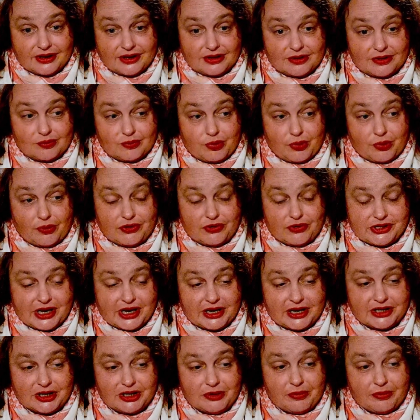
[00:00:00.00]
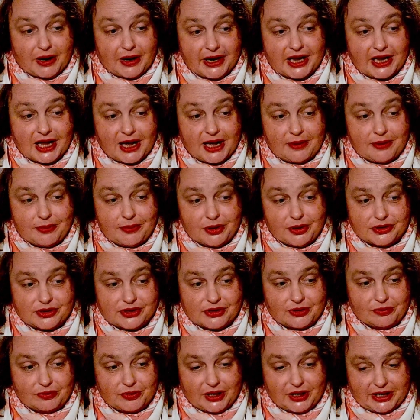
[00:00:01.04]
presented by capitalism.
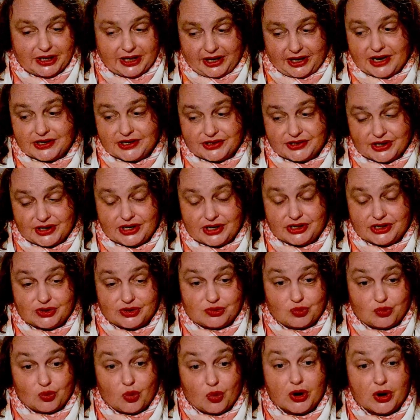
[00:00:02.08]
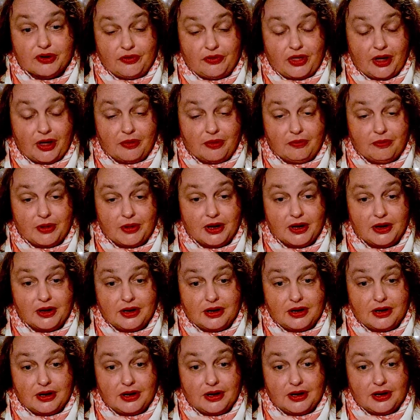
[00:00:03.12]
Like, Gaza is one of them.
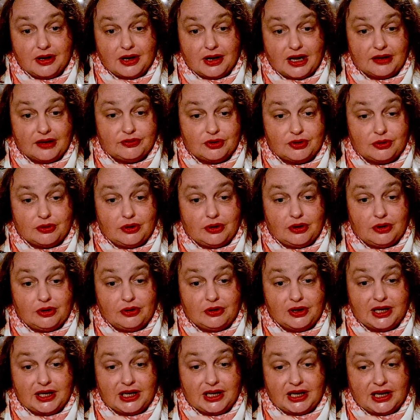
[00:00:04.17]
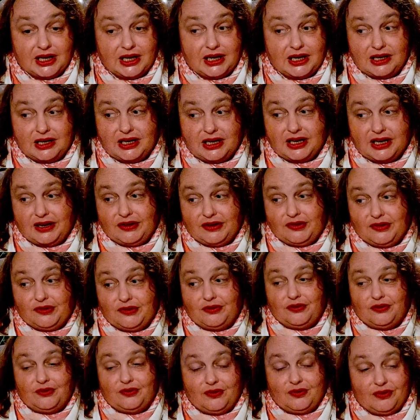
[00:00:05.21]
After all,
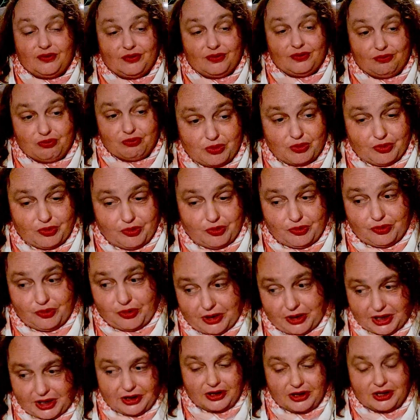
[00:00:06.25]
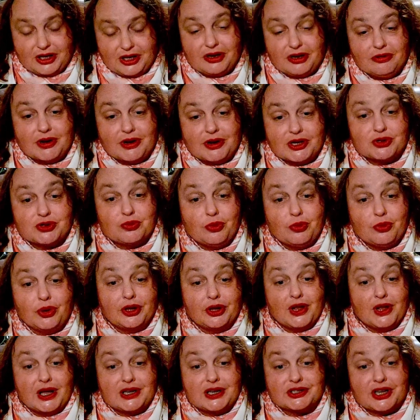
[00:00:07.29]
if fucking the U.S. ruling
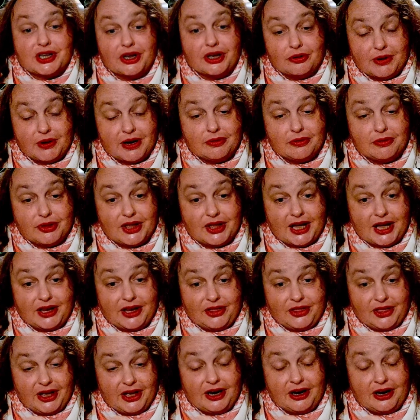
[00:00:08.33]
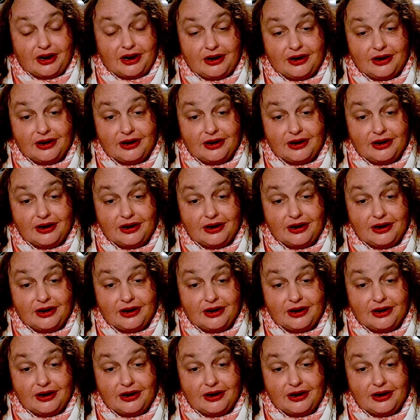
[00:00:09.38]
class get away with that there,